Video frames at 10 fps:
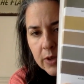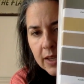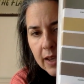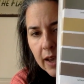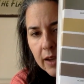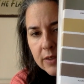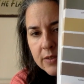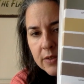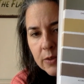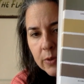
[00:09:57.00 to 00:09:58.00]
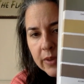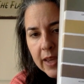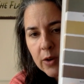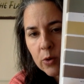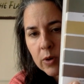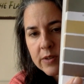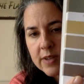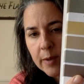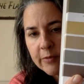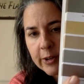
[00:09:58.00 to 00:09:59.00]
you can get with acorns.
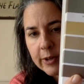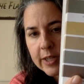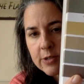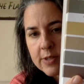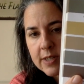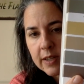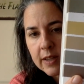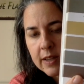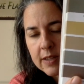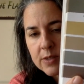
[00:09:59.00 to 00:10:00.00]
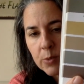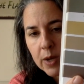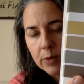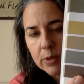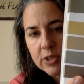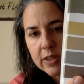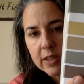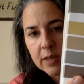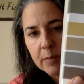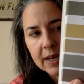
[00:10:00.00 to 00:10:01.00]
I'm very interested in this one, which I
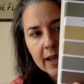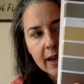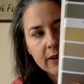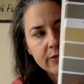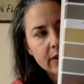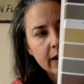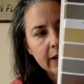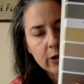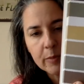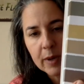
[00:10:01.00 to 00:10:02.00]
think might have an iron